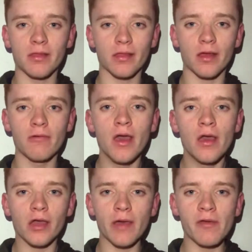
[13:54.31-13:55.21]
So
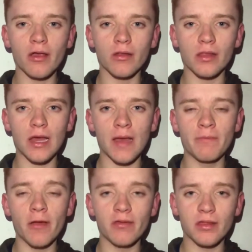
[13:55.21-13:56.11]
going on
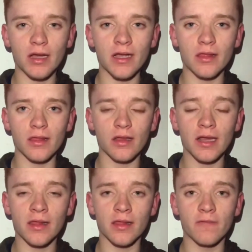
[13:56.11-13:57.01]
both sides'
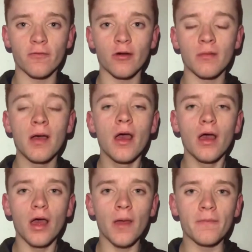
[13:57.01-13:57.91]
latest form,
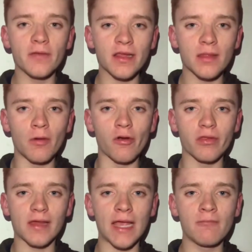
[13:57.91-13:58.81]
hopefully
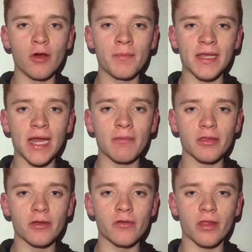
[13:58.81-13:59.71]
tomorrow's game will be an
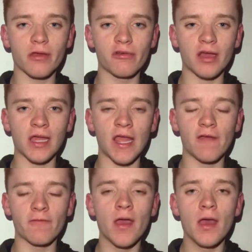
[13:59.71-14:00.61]
absolute cracker
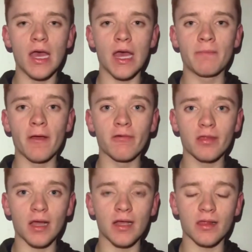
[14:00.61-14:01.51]
if both
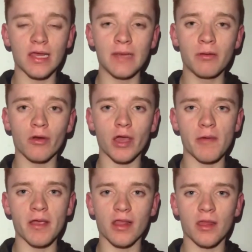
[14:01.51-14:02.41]
sides keep on
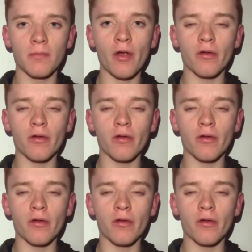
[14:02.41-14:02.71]
going tomorrow.